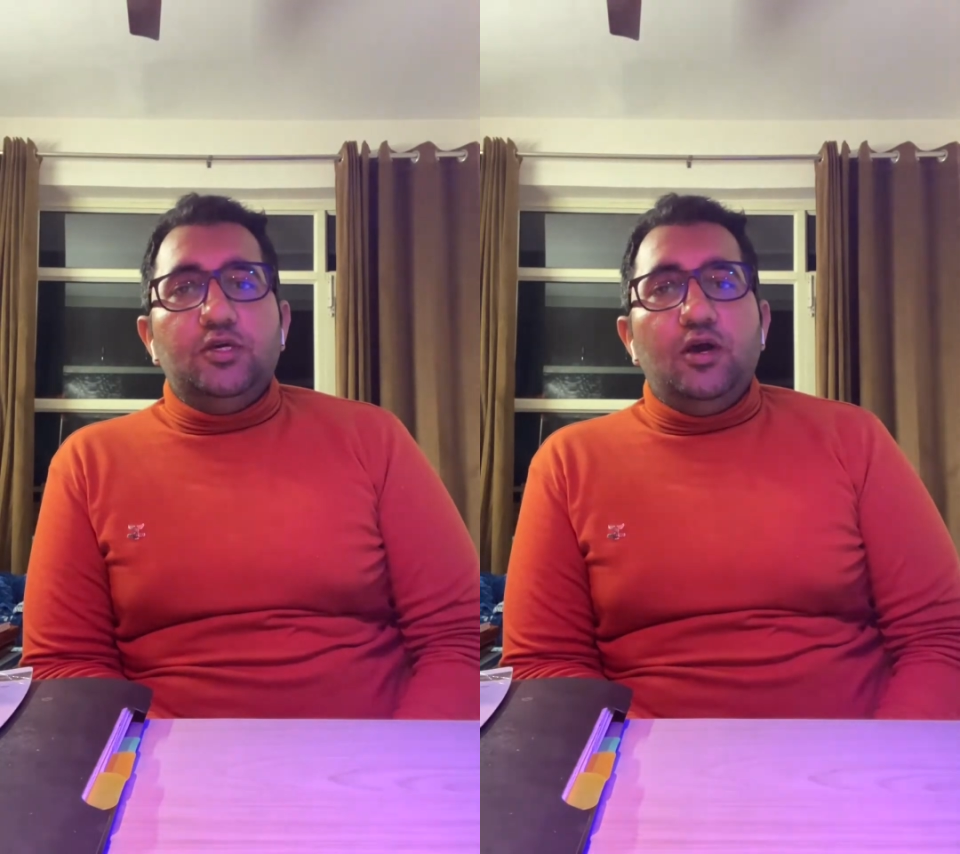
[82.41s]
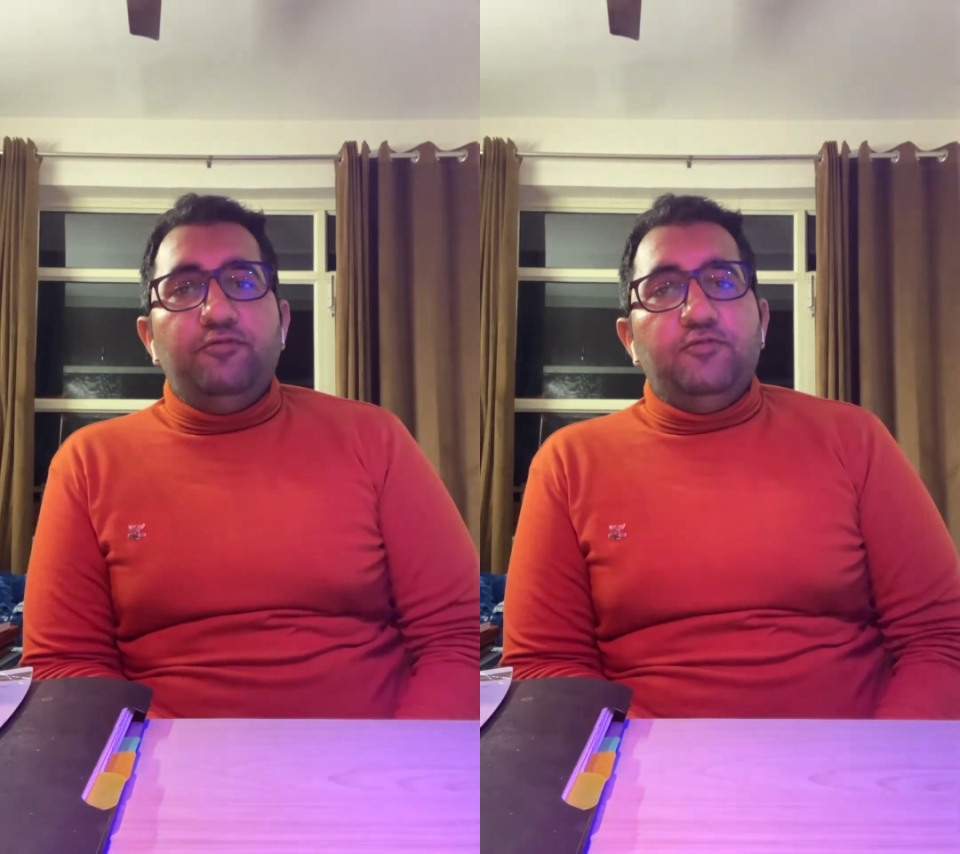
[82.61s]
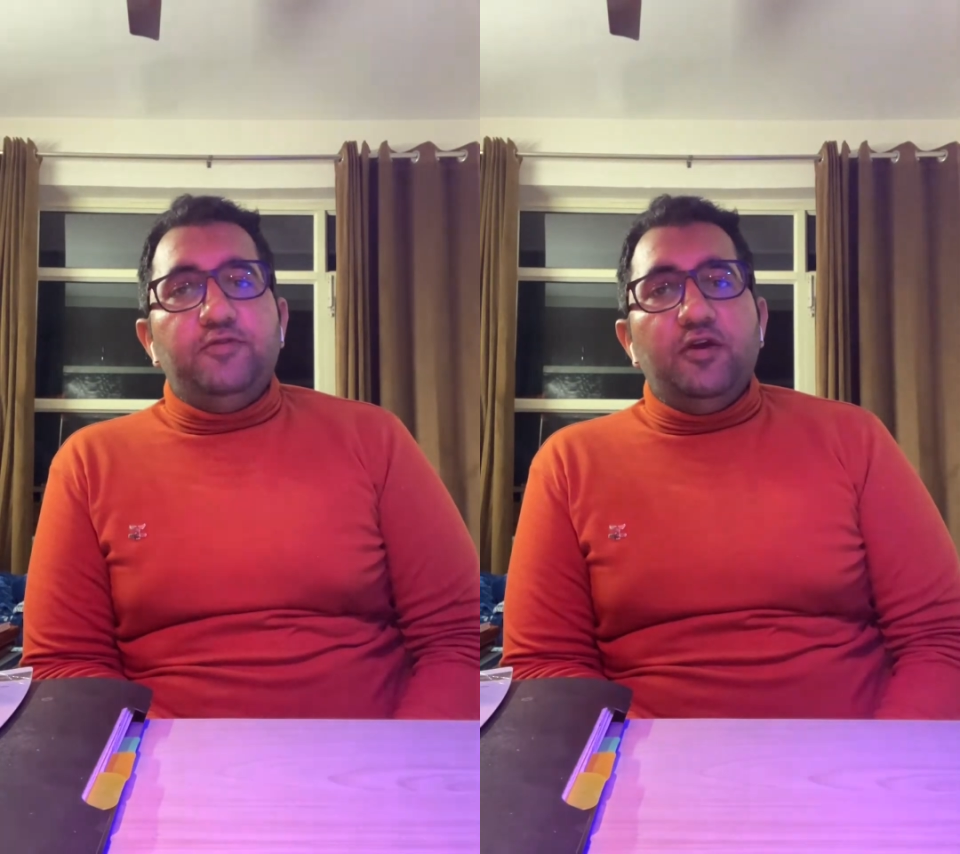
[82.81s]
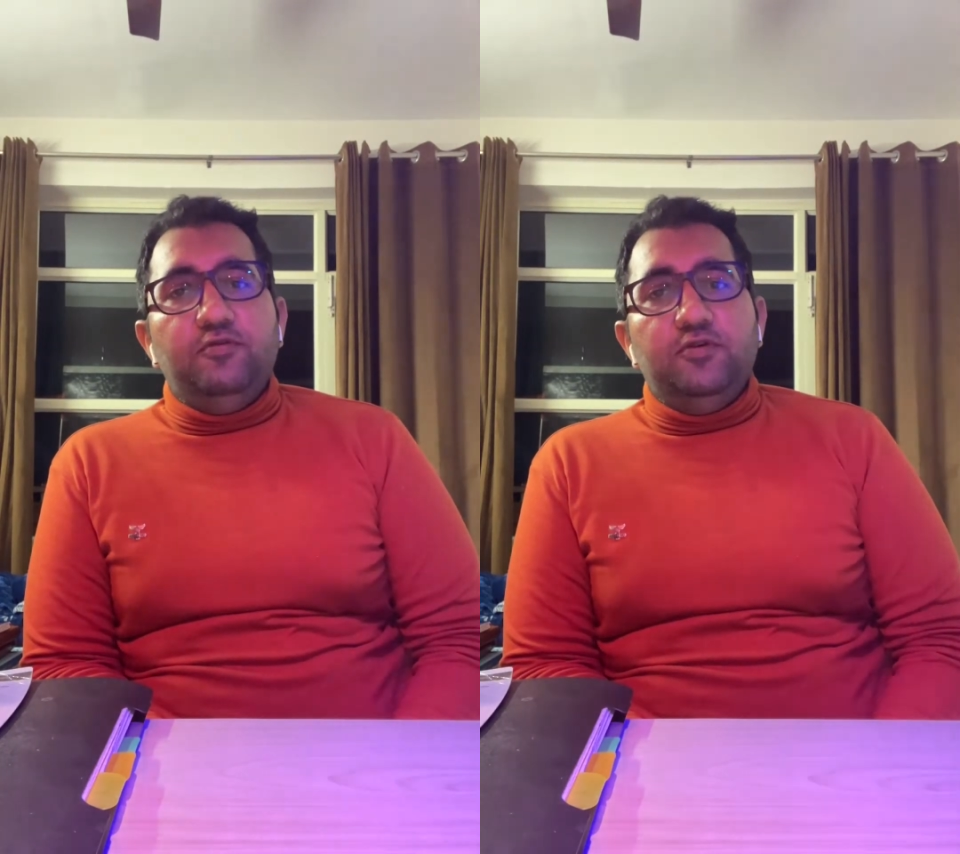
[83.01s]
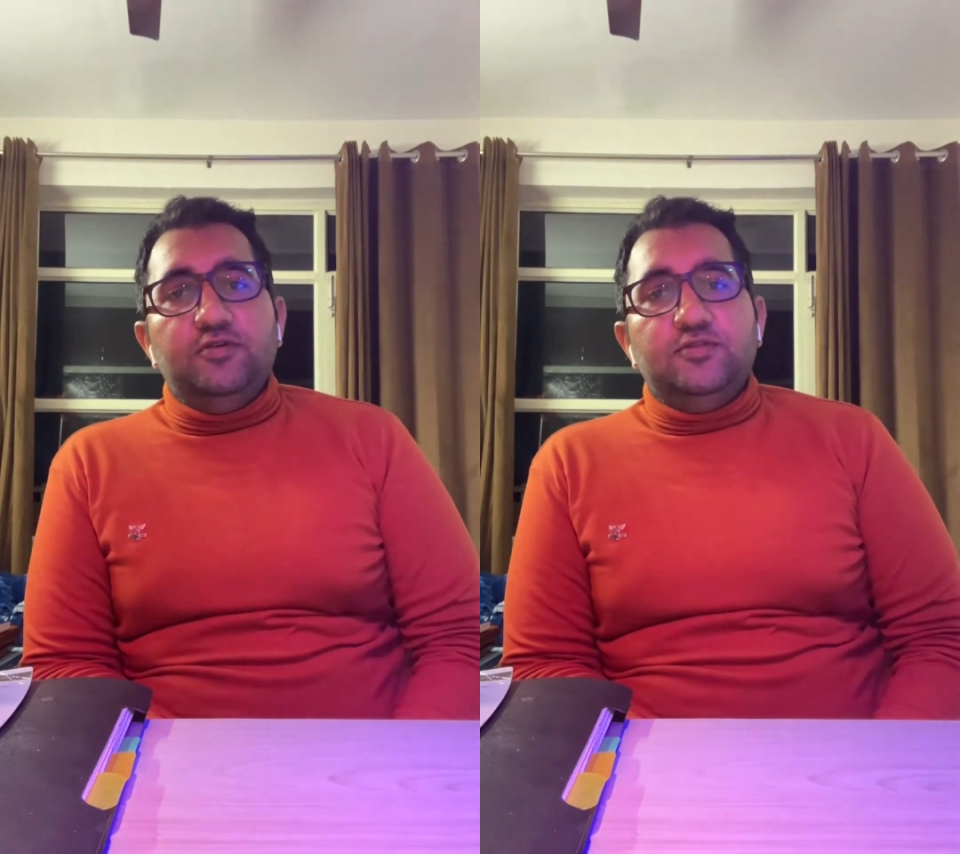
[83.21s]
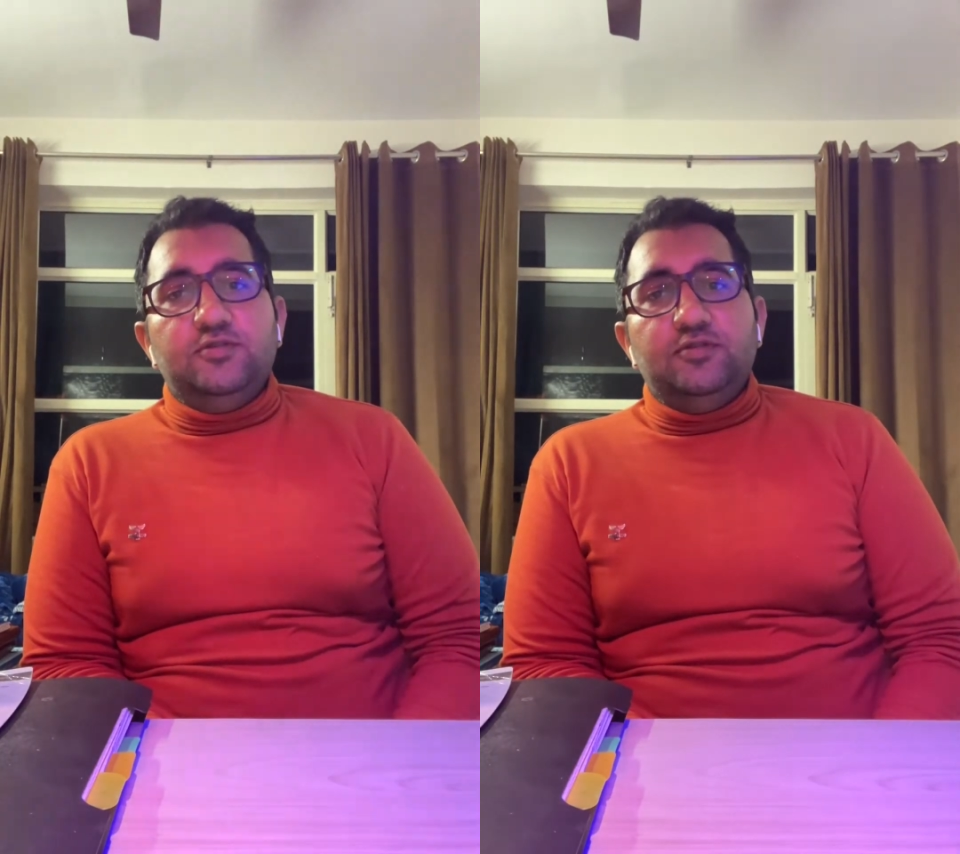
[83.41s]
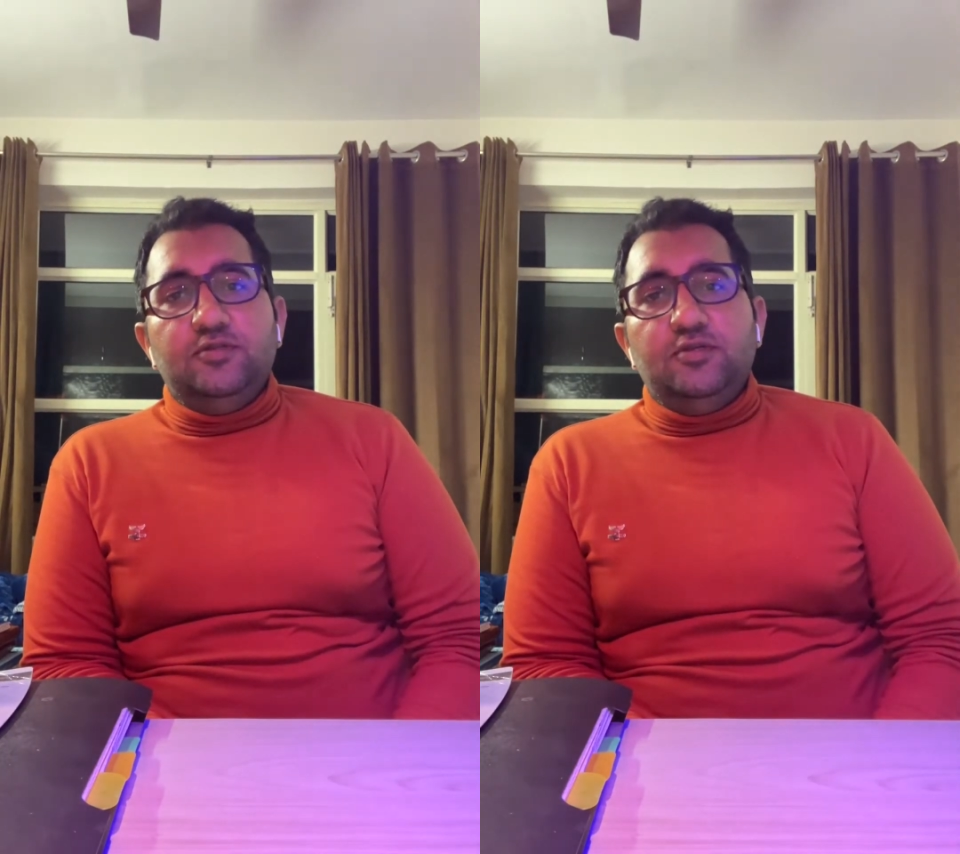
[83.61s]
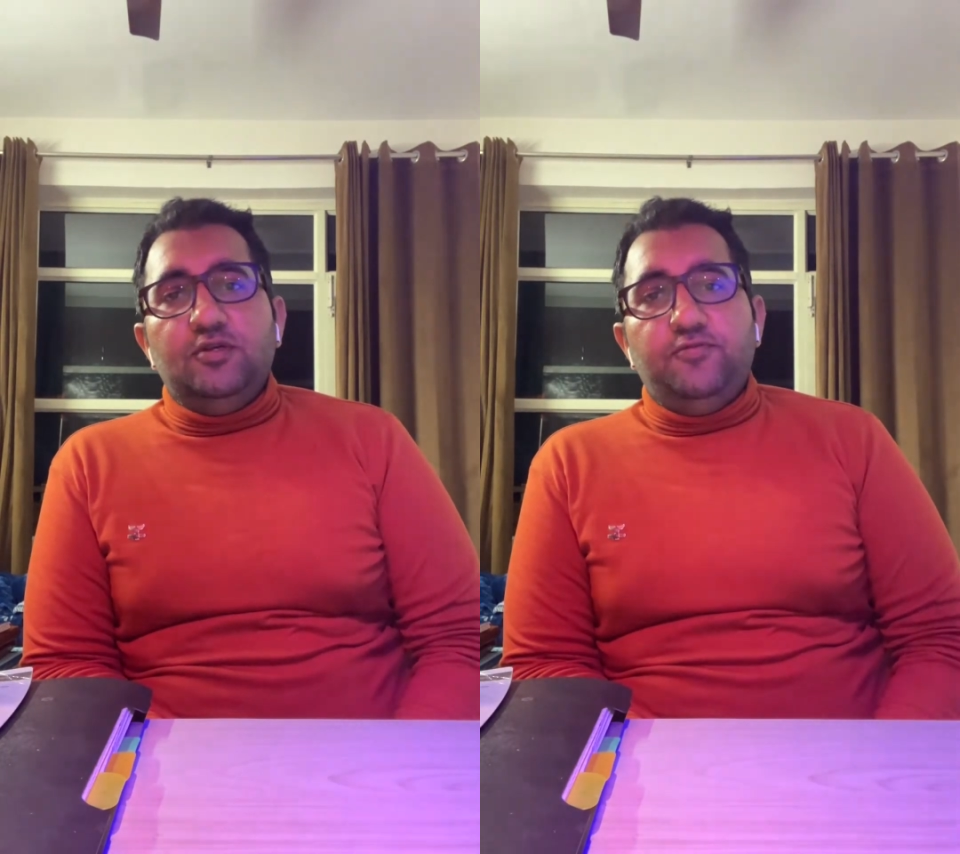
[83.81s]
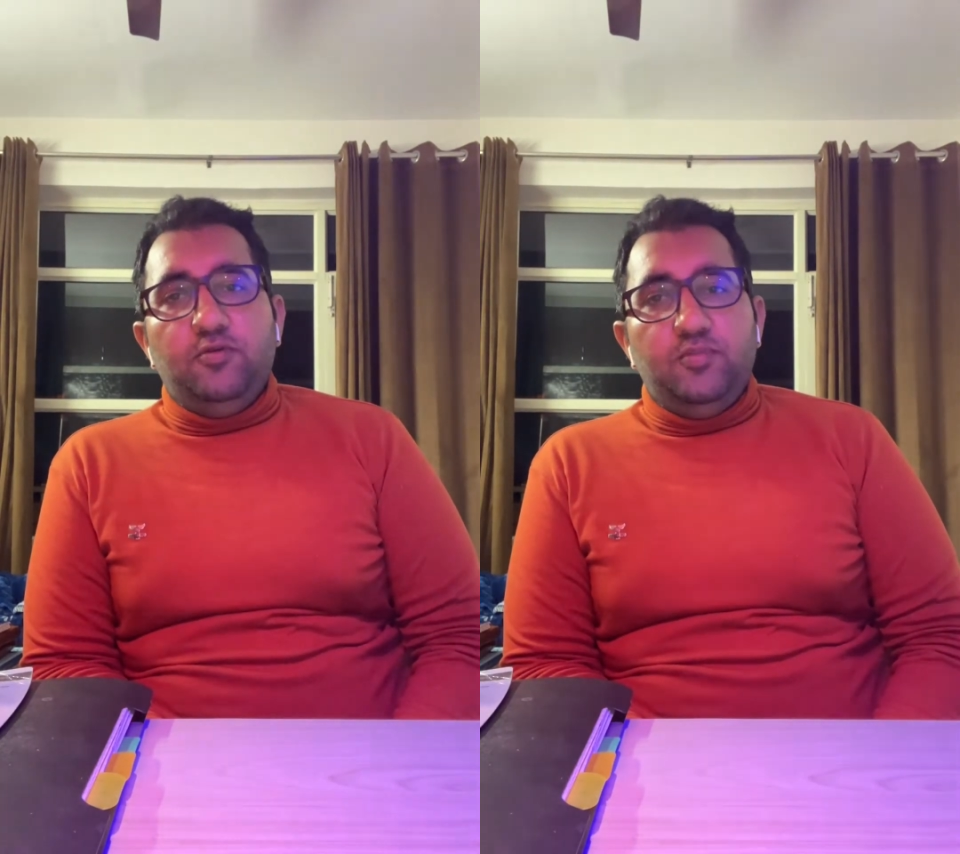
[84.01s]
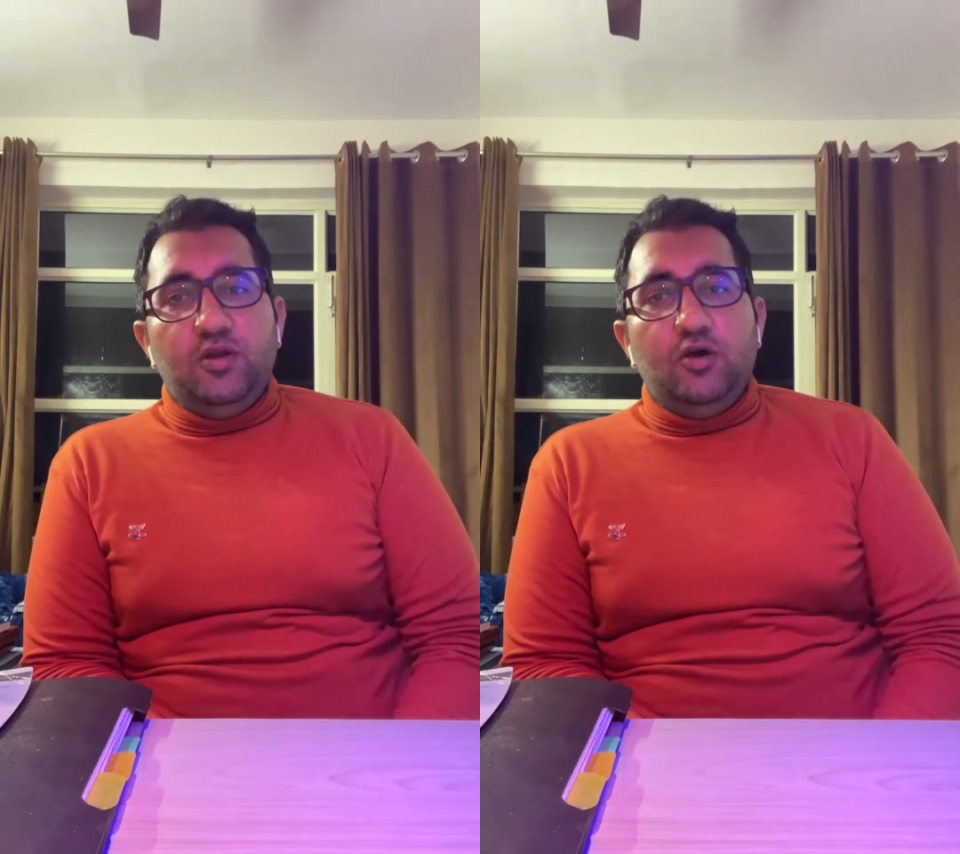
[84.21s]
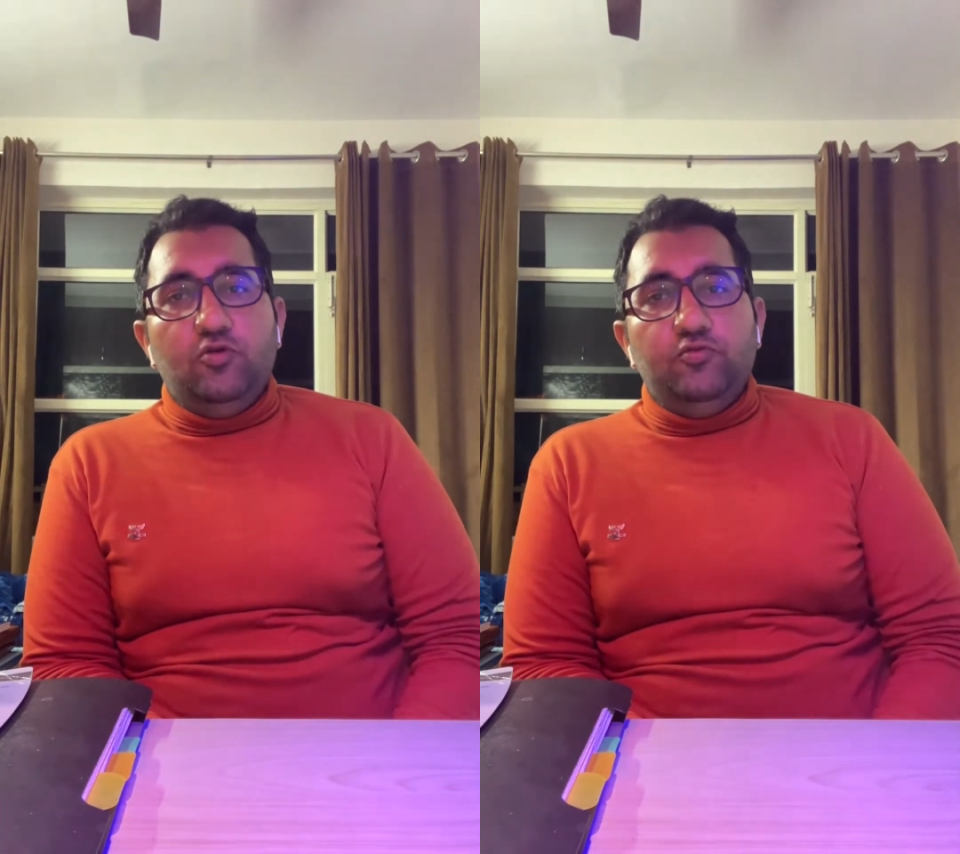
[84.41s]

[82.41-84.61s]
after five years from now.